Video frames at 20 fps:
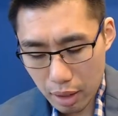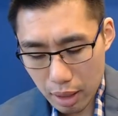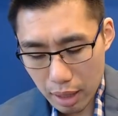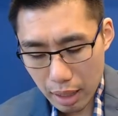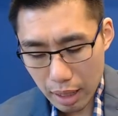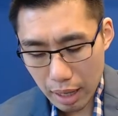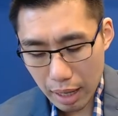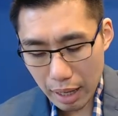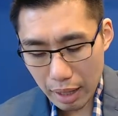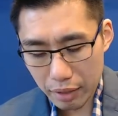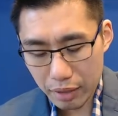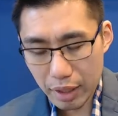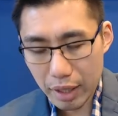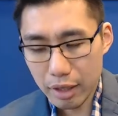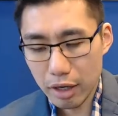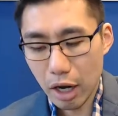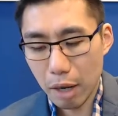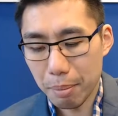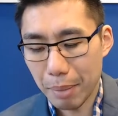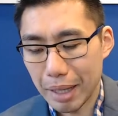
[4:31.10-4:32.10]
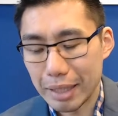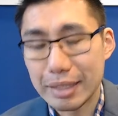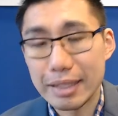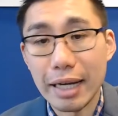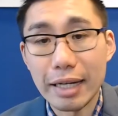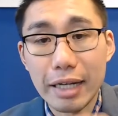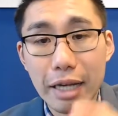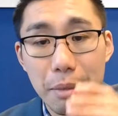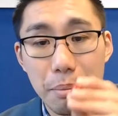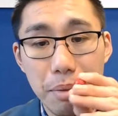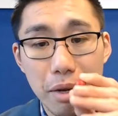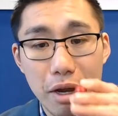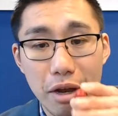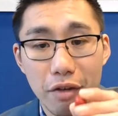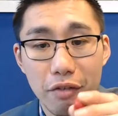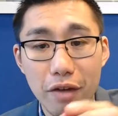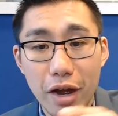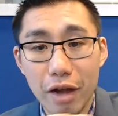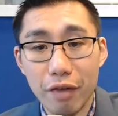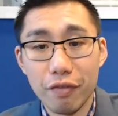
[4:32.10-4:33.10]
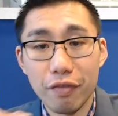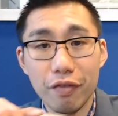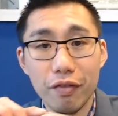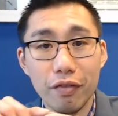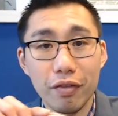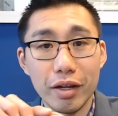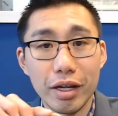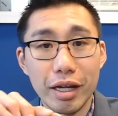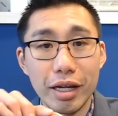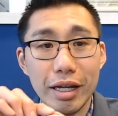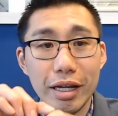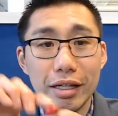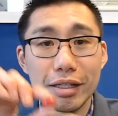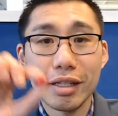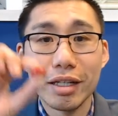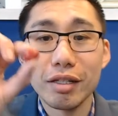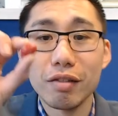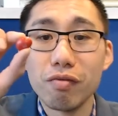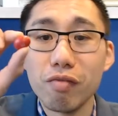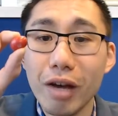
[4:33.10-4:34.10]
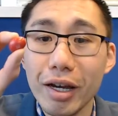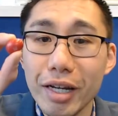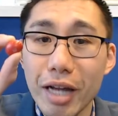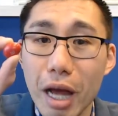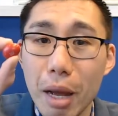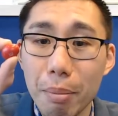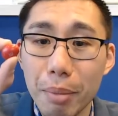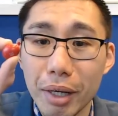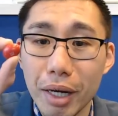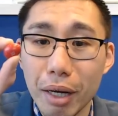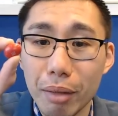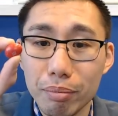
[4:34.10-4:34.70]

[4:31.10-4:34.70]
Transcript: And then on my second paragraph is this red M and M.